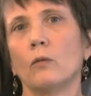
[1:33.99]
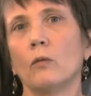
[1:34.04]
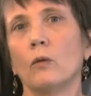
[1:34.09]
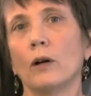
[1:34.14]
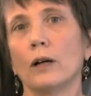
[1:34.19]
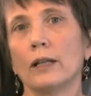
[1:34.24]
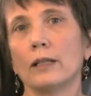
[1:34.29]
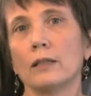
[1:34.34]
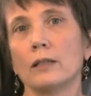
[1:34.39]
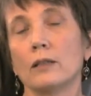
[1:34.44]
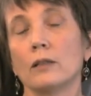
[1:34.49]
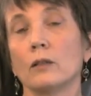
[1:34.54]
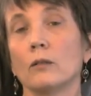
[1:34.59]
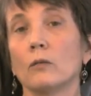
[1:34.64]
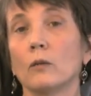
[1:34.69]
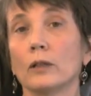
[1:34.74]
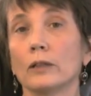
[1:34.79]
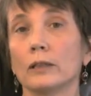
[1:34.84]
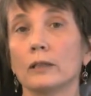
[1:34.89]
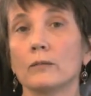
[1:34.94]
what you
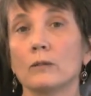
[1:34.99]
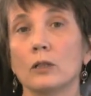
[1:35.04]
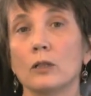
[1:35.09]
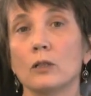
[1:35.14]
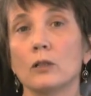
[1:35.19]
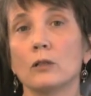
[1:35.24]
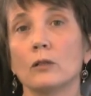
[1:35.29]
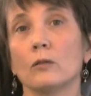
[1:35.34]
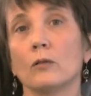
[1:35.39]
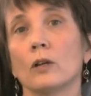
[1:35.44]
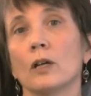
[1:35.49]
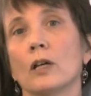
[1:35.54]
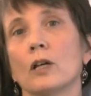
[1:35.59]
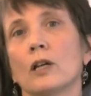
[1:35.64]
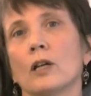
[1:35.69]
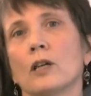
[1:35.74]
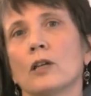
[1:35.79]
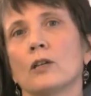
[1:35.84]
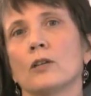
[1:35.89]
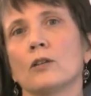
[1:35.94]
want them to do.
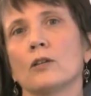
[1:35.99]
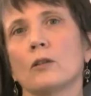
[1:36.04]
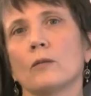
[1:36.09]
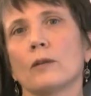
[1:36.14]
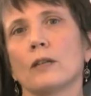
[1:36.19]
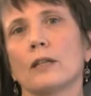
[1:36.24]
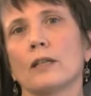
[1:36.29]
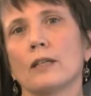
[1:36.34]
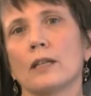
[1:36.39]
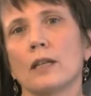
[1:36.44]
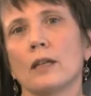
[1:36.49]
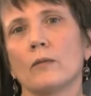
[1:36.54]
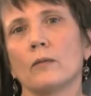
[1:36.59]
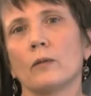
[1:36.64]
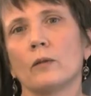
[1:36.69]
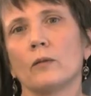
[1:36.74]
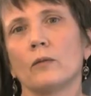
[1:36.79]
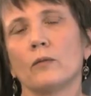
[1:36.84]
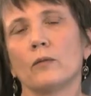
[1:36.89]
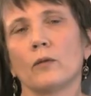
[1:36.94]
So an
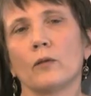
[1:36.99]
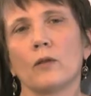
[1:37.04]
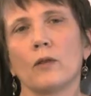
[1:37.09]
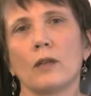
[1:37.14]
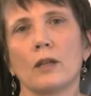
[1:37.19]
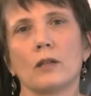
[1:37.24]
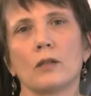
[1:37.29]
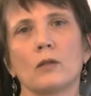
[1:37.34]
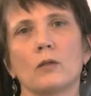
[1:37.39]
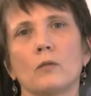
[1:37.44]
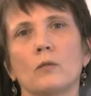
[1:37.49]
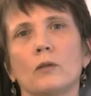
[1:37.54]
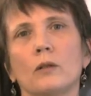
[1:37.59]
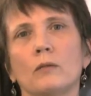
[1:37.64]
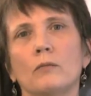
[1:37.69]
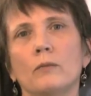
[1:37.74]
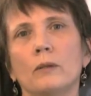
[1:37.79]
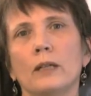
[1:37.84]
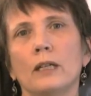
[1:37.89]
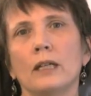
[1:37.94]
example for this
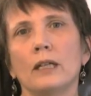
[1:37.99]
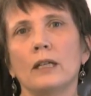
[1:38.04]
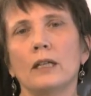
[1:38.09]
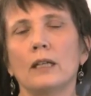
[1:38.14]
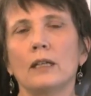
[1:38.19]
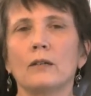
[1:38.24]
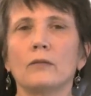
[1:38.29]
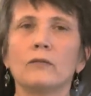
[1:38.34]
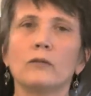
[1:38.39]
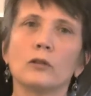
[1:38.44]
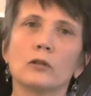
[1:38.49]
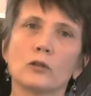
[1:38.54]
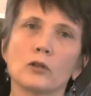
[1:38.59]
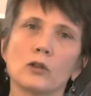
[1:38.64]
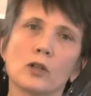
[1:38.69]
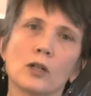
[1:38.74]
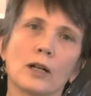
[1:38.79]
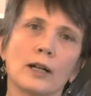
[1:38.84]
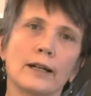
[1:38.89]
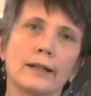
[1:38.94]
would be if your
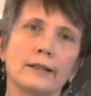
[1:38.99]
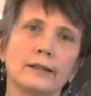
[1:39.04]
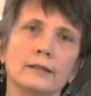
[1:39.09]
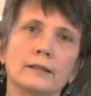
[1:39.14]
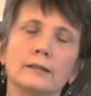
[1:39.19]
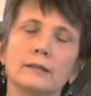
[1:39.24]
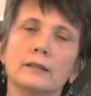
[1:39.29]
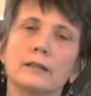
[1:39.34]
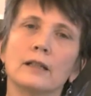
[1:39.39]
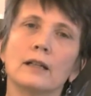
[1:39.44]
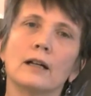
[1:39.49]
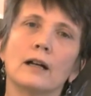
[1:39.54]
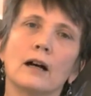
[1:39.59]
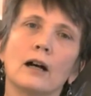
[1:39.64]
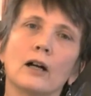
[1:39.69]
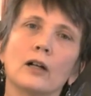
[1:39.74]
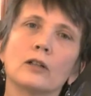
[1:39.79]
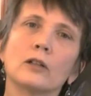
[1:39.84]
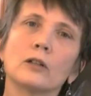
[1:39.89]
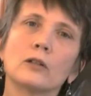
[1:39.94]
child
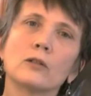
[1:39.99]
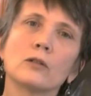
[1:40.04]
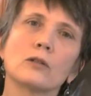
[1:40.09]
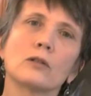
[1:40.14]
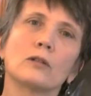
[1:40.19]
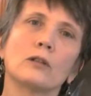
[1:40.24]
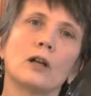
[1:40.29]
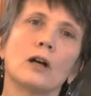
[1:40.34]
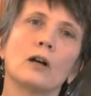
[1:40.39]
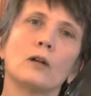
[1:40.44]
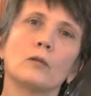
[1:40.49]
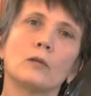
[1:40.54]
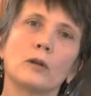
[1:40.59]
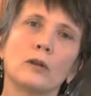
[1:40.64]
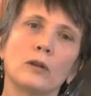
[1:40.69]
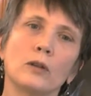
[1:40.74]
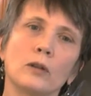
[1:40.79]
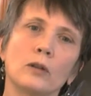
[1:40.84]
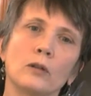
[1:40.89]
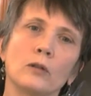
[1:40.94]
argues a lot
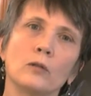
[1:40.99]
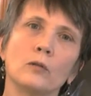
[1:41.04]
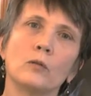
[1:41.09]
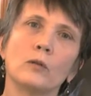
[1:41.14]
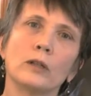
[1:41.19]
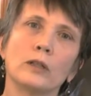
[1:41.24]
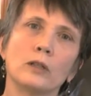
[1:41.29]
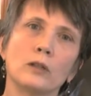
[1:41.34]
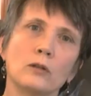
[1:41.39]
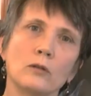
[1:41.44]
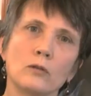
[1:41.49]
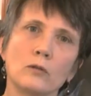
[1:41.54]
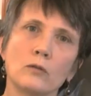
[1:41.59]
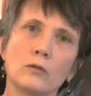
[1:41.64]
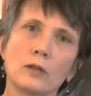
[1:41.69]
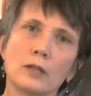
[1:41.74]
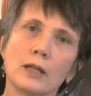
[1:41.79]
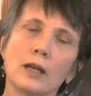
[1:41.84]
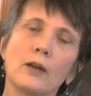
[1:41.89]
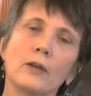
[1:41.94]
with you when you
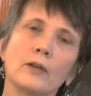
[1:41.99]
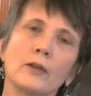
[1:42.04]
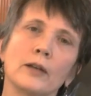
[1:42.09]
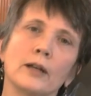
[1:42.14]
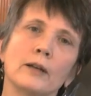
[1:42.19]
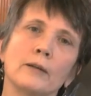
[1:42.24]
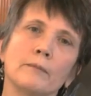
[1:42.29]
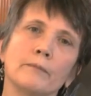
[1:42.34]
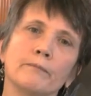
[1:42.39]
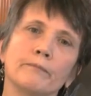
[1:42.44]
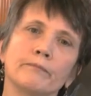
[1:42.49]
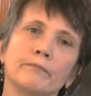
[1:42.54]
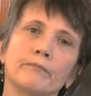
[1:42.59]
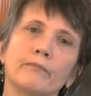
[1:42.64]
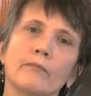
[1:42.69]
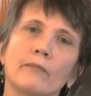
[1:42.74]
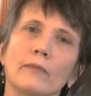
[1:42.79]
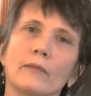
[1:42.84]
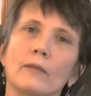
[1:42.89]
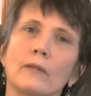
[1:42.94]
tell them
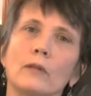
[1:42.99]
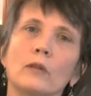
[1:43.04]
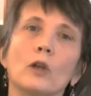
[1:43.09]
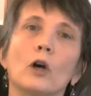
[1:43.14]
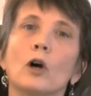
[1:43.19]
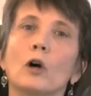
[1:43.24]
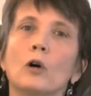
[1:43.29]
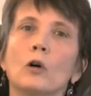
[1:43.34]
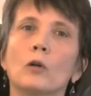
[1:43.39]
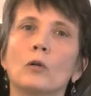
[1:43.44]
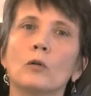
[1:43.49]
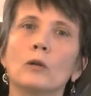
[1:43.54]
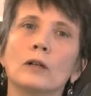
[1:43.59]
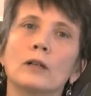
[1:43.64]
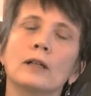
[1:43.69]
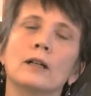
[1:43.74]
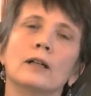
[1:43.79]
no